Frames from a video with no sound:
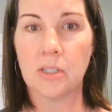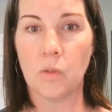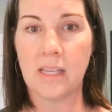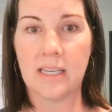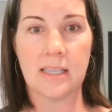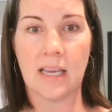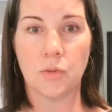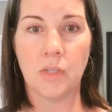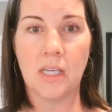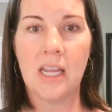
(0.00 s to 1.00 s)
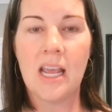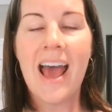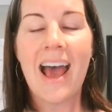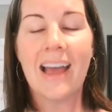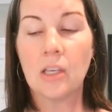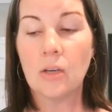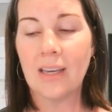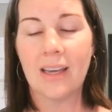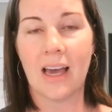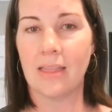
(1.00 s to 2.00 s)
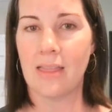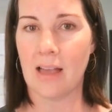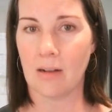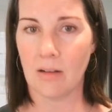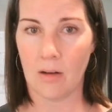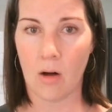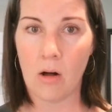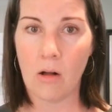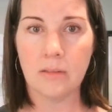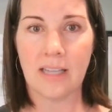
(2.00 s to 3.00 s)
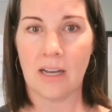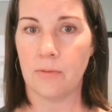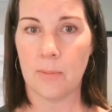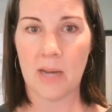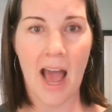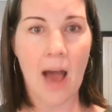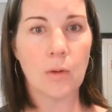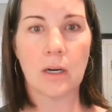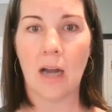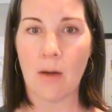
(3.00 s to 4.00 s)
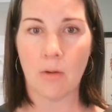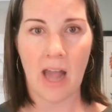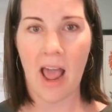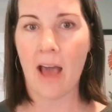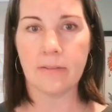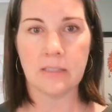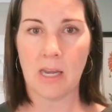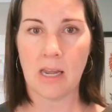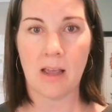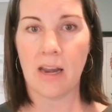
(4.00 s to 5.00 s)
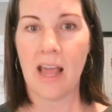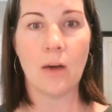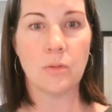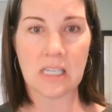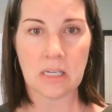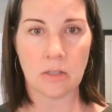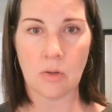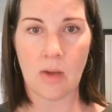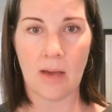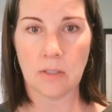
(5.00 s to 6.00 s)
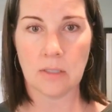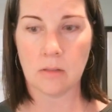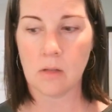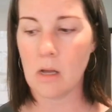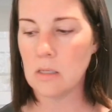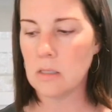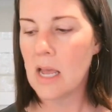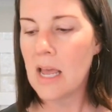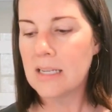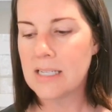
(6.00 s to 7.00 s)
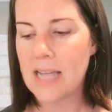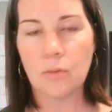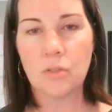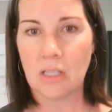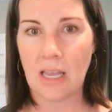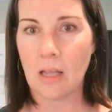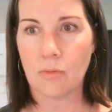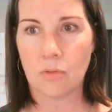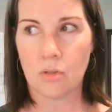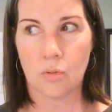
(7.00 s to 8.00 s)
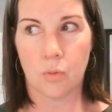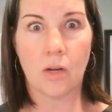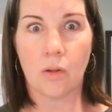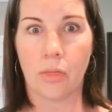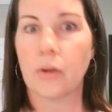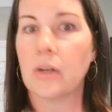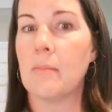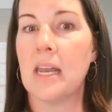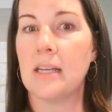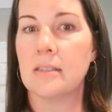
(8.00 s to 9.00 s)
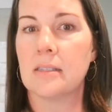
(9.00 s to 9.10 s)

when they schedule it. And you can cut that call down from an hour, hour and a half, depending on how detailed you have your sales calls, down to like 20 or 30 minutes.